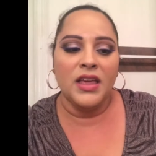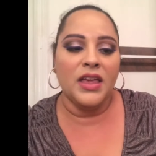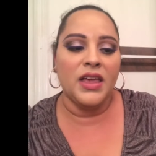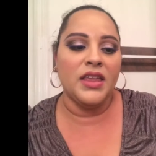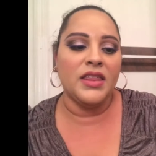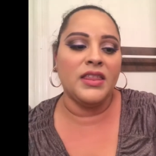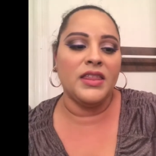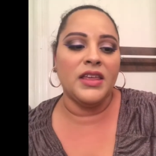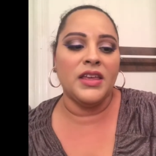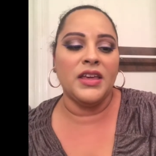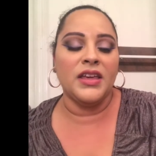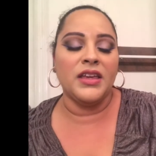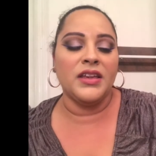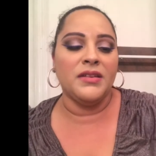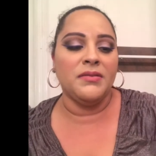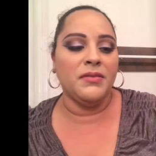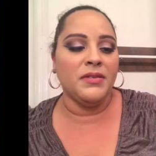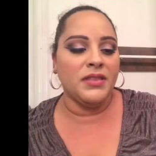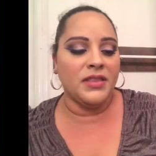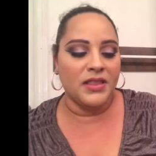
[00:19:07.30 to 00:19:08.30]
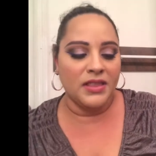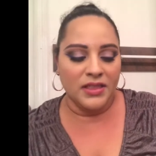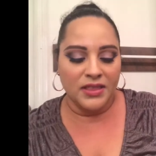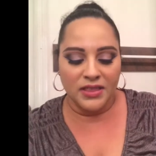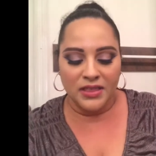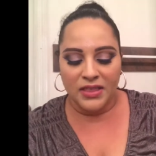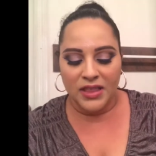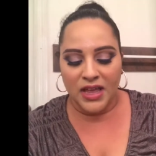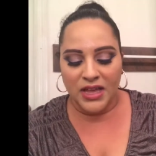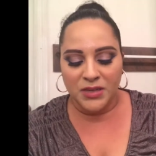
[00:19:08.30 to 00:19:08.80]
And then
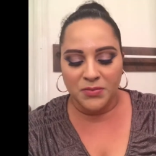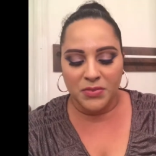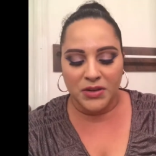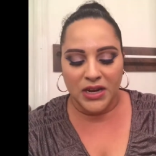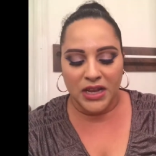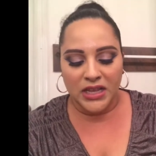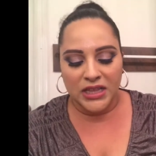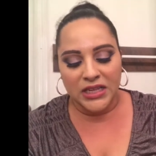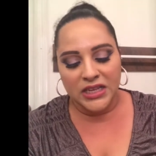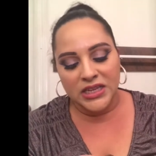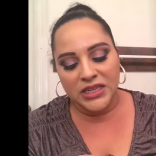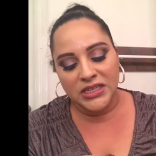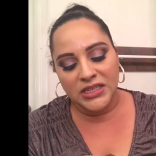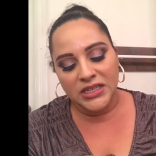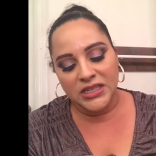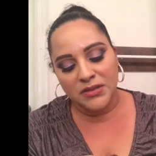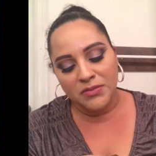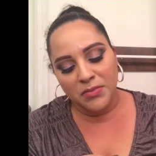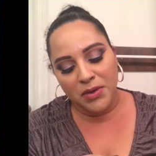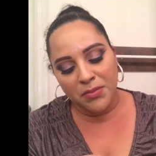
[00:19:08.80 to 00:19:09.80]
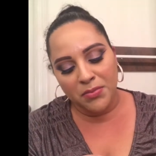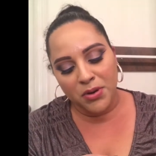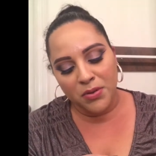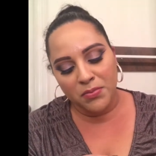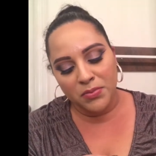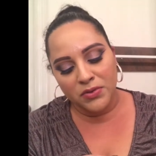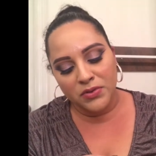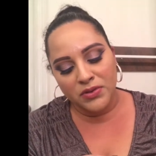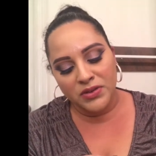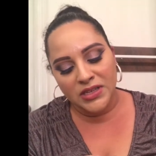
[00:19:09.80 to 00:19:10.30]
last but not least in my
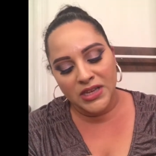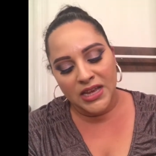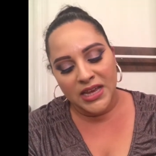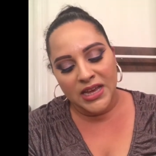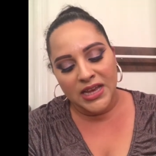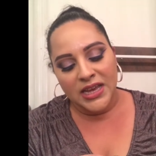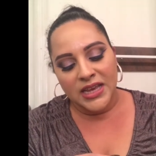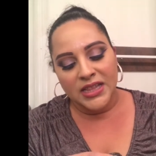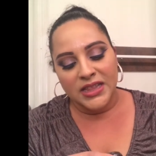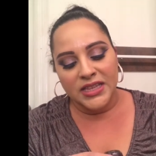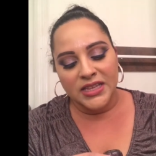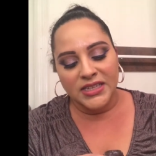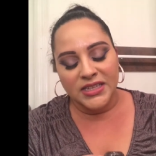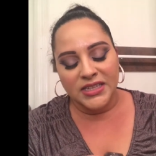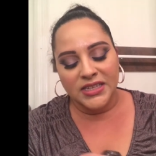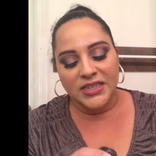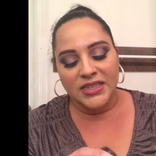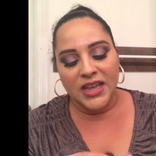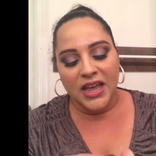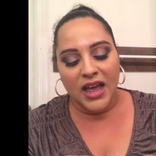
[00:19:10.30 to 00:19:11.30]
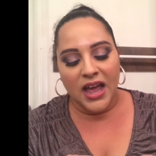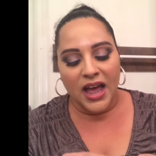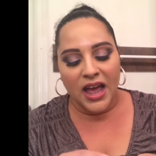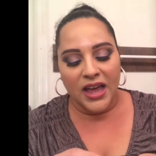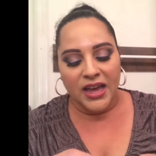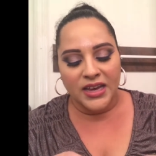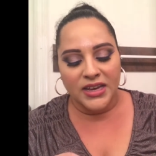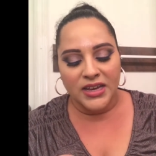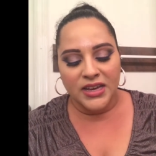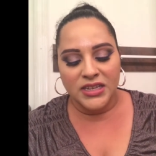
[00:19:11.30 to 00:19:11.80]
purples this is
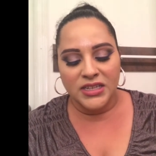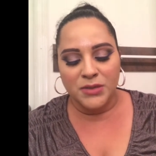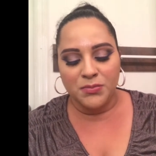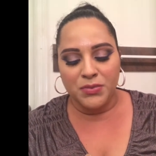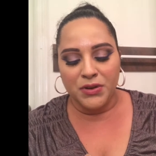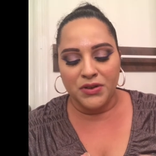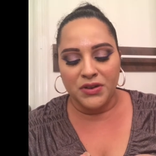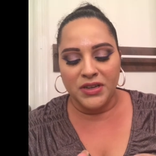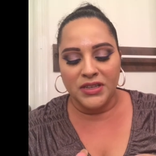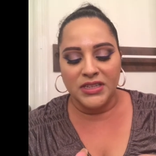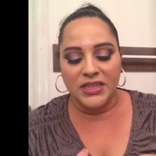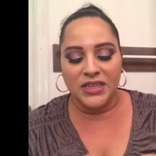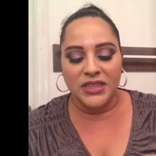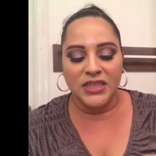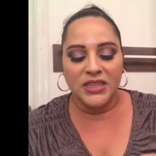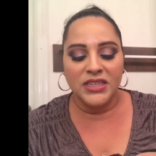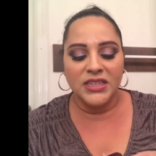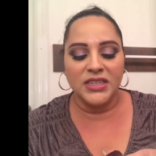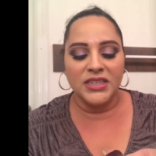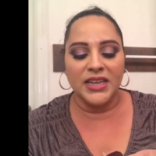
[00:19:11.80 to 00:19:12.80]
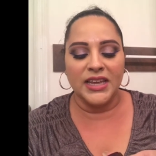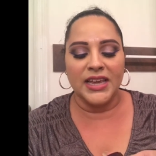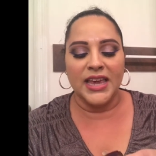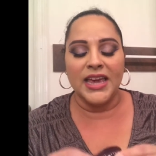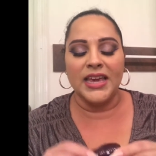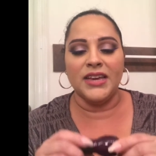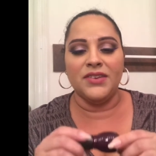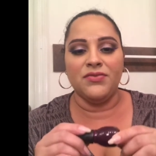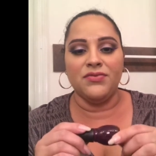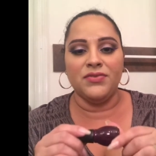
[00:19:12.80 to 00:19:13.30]
high spirits and this is like
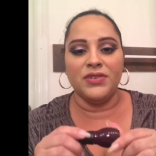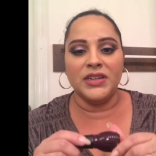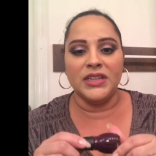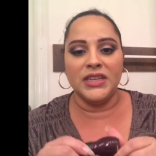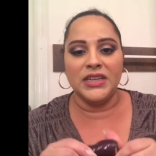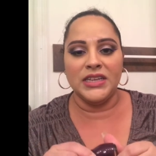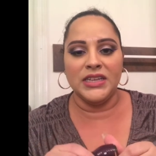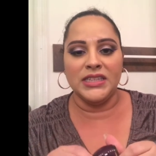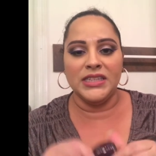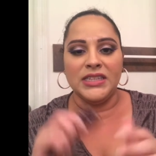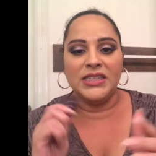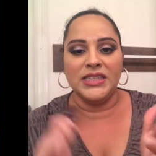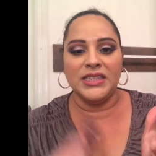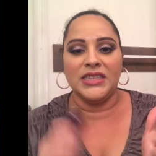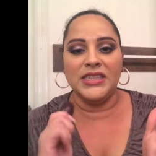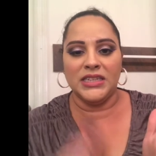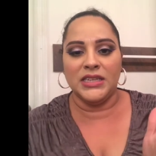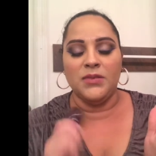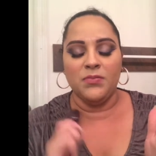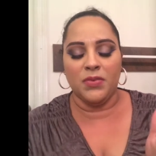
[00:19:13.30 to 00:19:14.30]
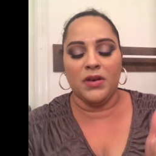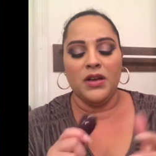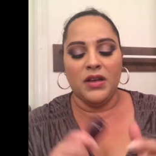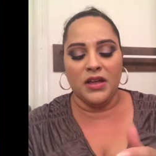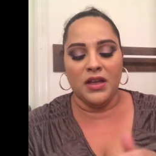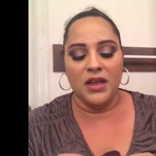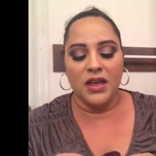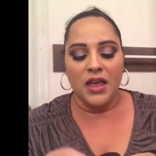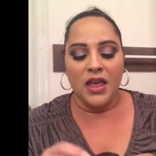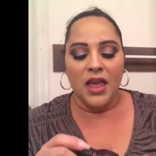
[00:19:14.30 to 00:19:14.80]
a really deep
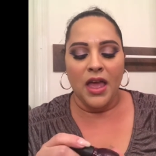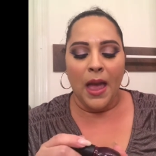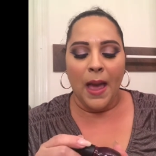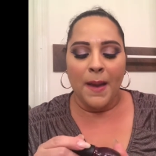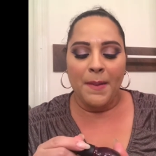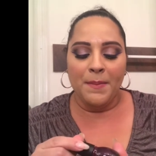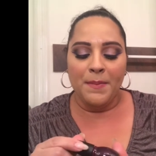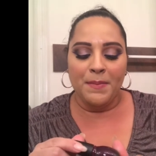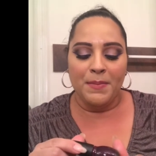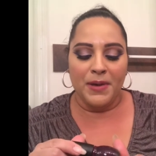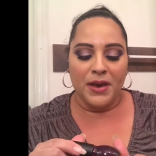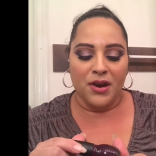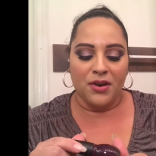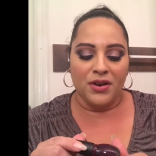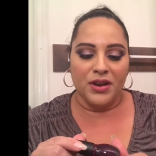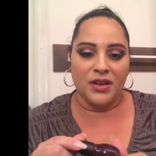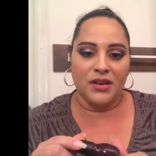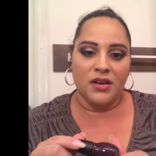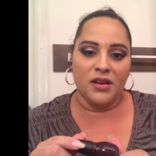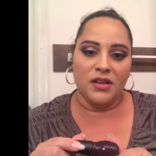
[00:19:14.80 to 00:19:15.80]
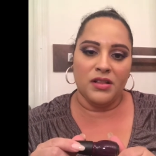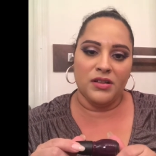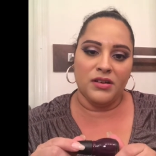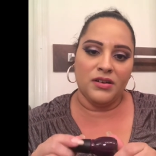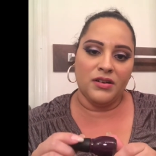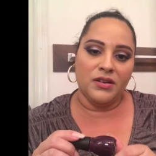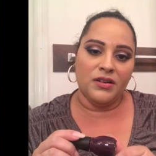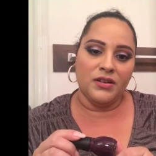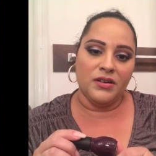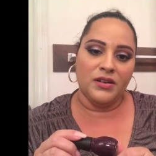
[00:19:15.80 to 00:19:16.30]
berry
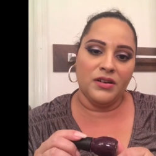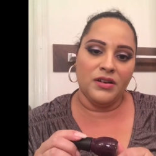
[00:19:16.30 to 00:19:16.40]
color